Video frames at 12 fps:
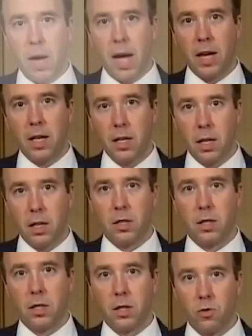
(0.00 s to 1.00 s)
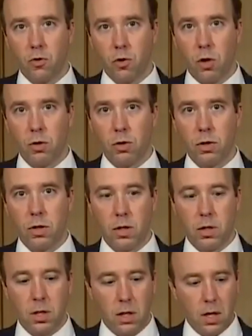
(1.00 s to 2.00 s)
back under control.
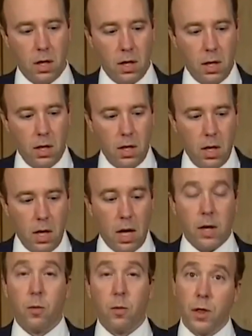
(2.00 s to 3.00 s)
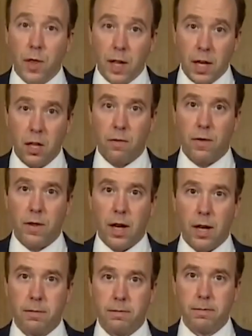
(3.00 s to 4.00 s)
And I want to thank you for
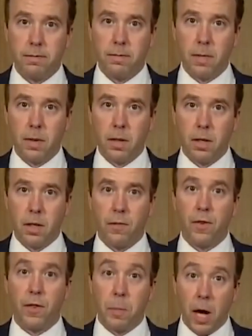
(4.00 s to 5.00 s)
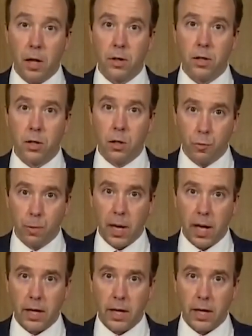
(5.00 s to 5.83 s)
that and for the part that you've